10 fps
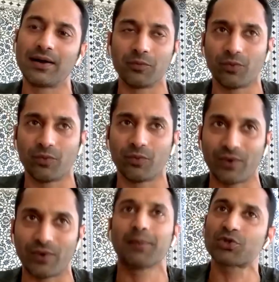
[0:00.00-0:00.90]
While I'm
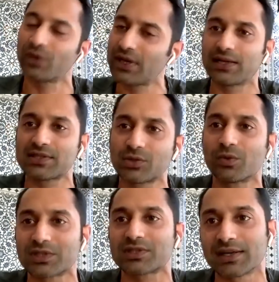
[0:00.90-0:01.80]
shooting, I'll just do what's
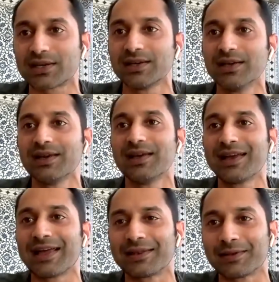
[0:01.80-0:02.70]
right.
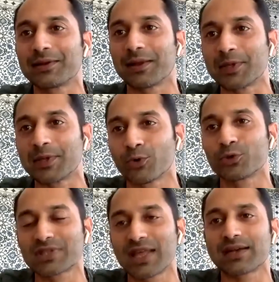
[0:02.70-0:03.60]
And I mean,
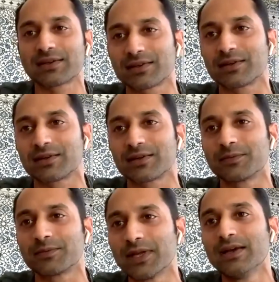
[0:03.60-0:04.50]
post that.
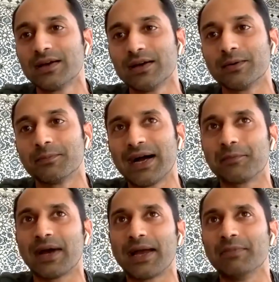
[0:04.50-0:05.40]

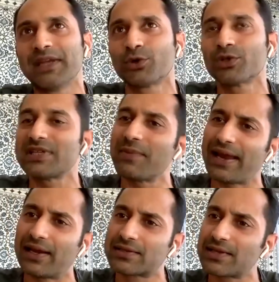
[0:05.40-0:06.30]
I make sure to see my
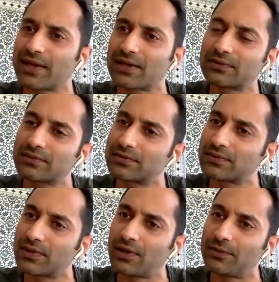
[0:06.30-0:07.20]
edits
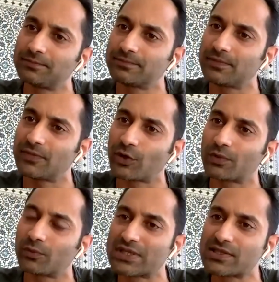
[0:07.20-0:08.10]

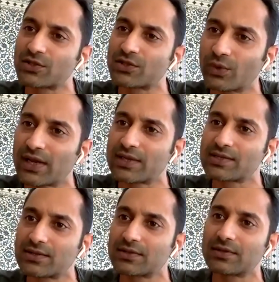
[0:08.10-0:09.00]
once in 2 days.
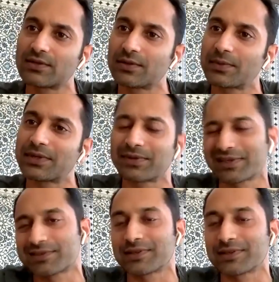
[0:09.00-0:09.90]
And
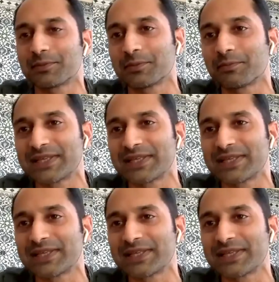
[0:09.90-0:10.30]
that's basically